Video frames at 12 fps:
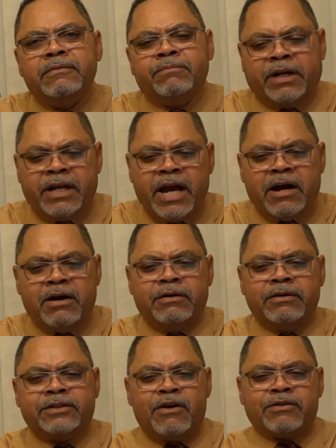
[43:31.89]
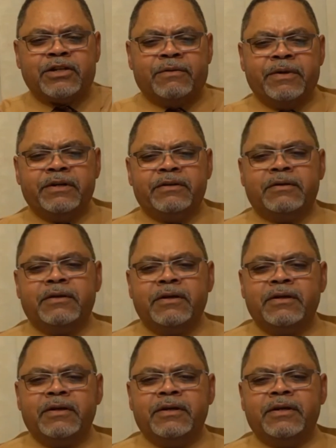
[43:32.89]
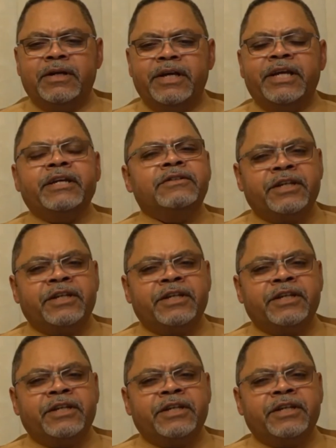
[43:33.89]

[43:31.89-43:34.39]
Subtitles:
But how? Talk to me. In